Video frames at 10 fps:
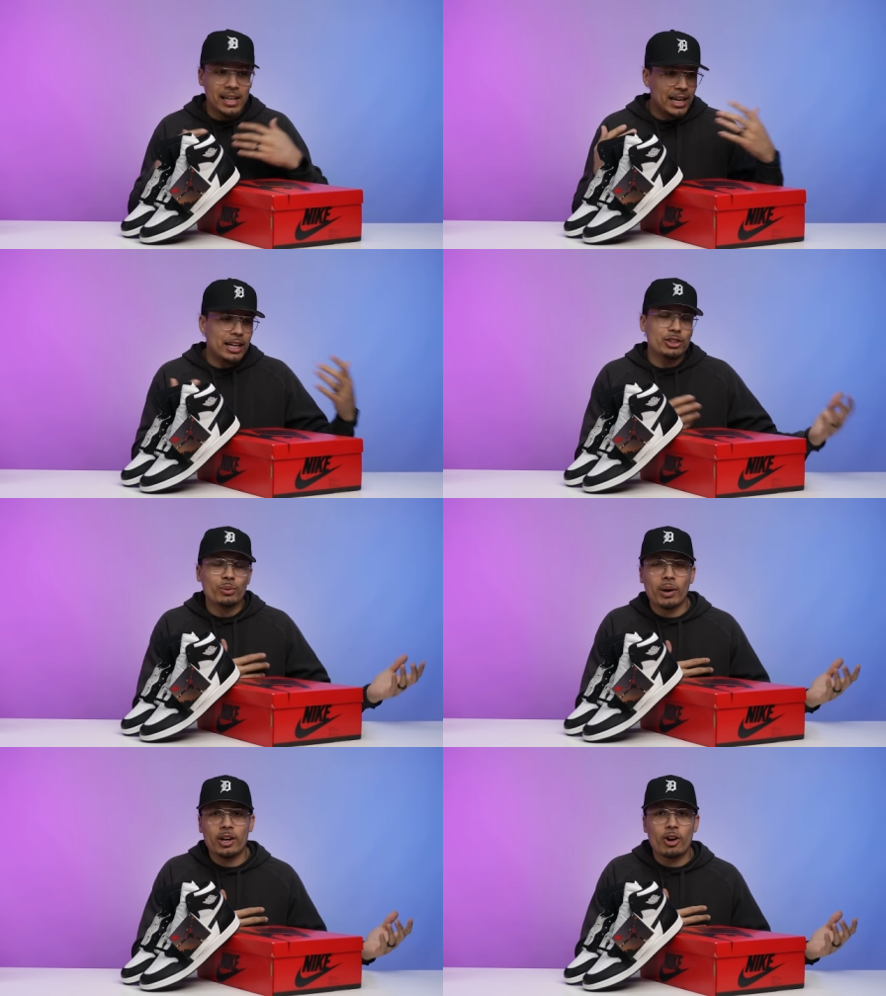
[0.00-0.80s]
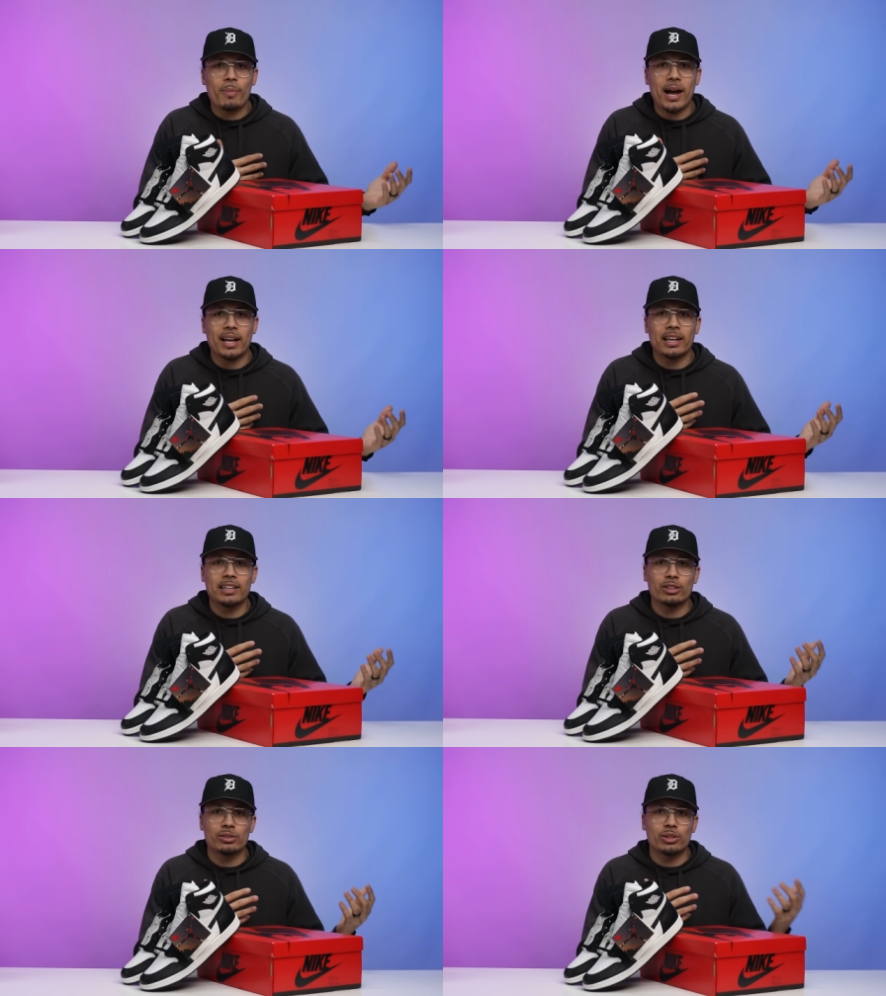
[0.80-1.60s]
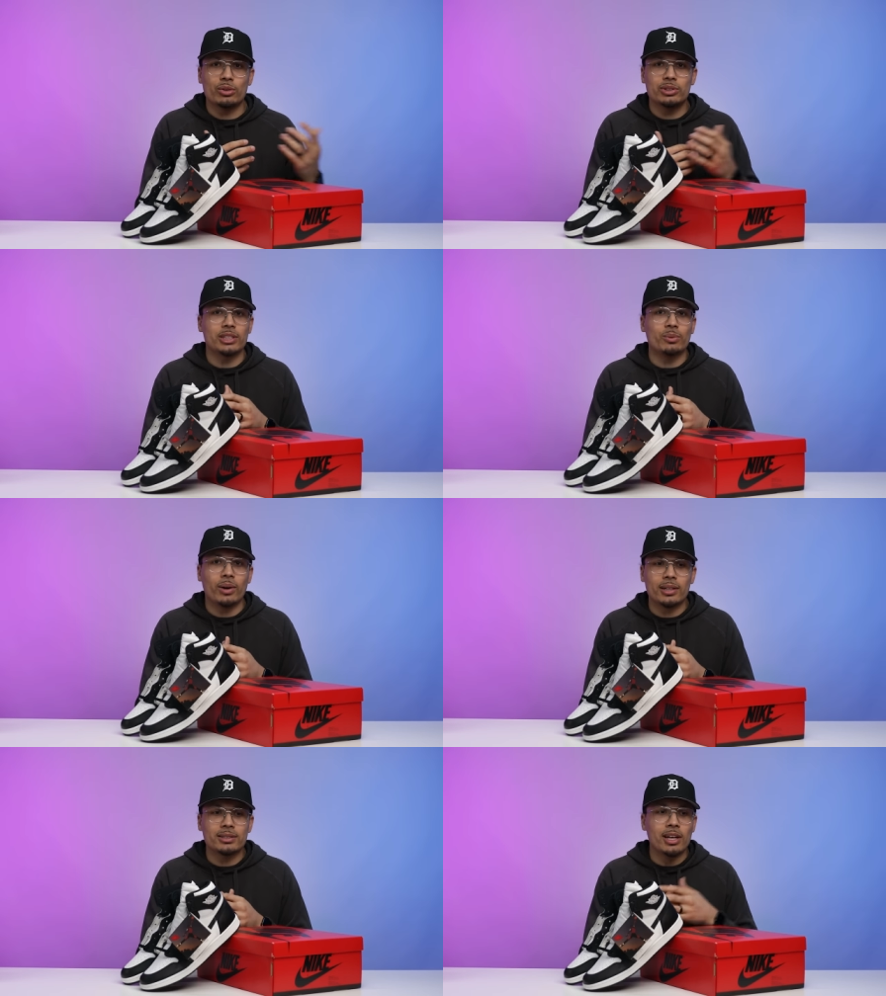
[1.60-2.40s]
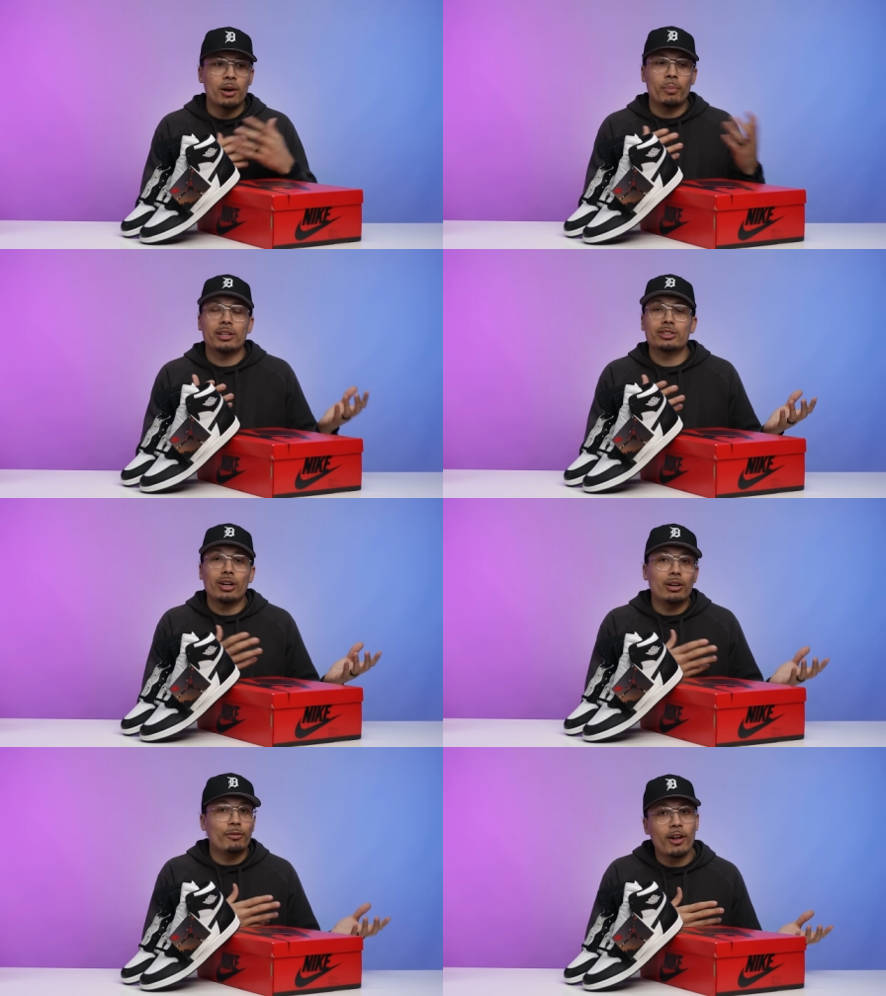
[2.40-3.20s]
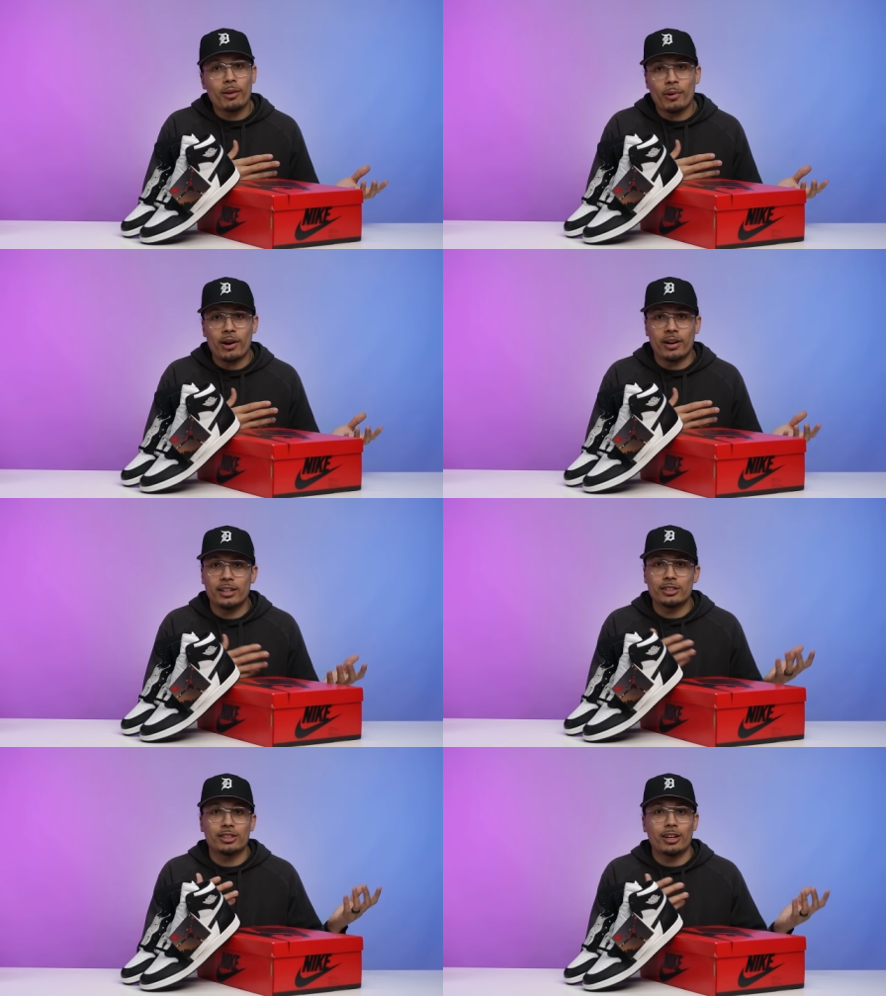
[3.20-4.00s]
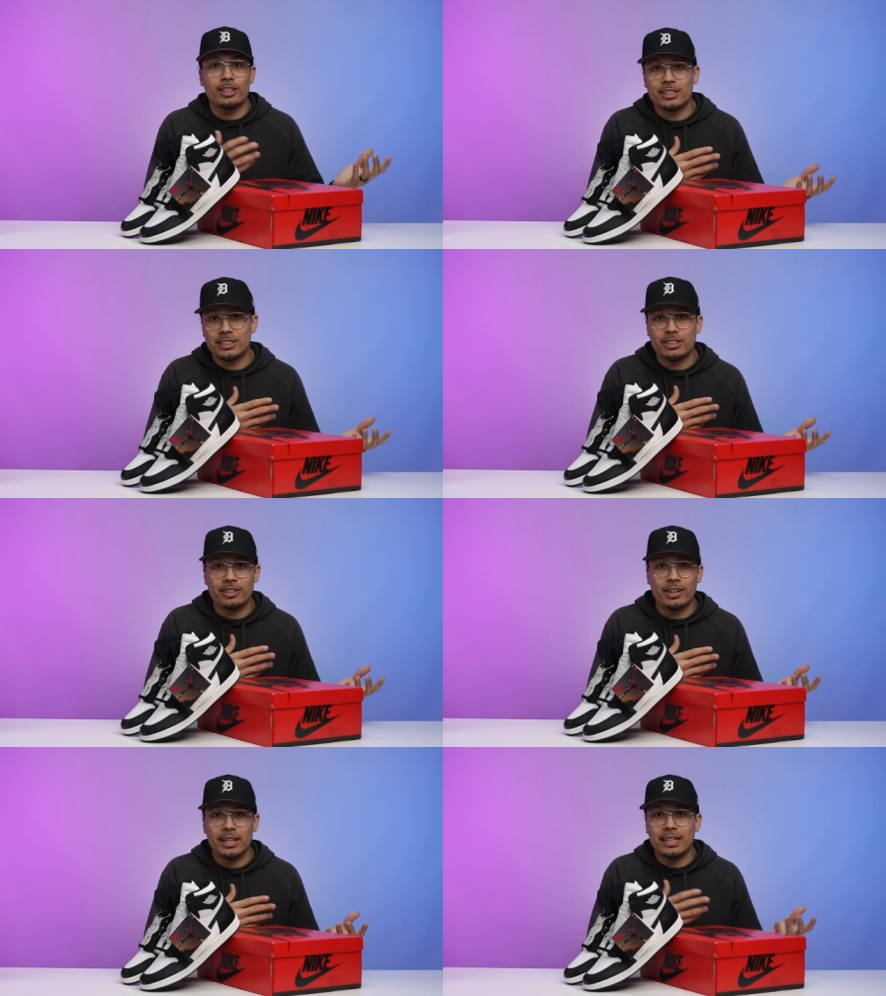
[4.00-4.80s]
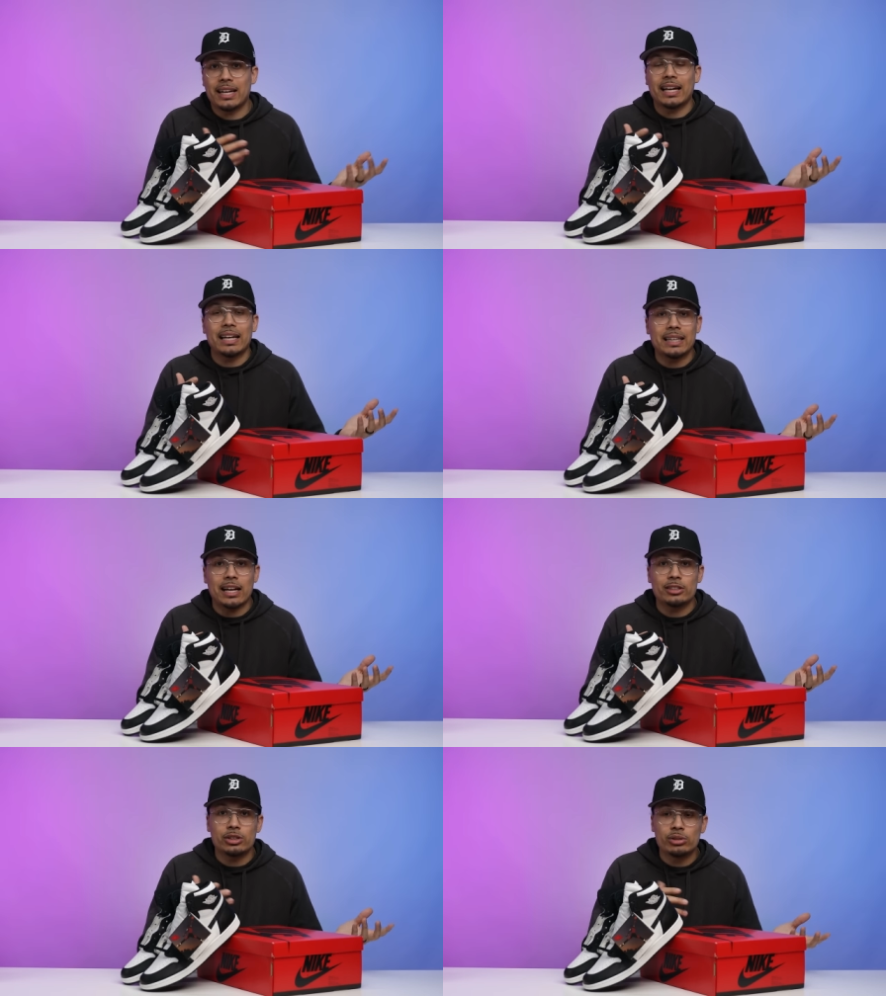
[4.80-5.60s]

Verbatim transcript: And I do wanna go back and get those OG ones, but they're starting to fall apart and they're starting to deteriorate. And I get that